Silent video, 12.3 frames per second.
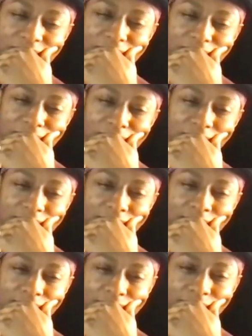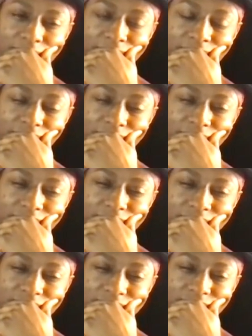
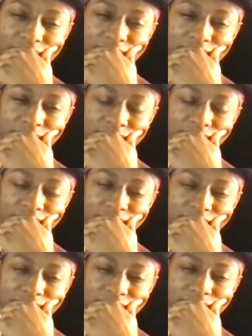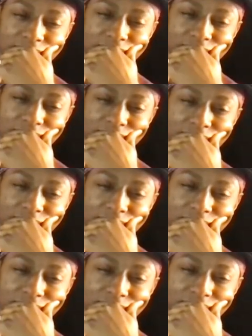
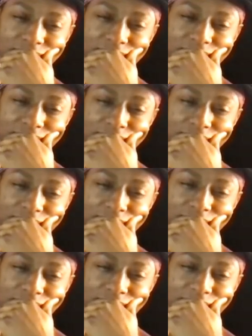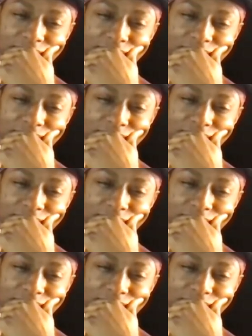(silent)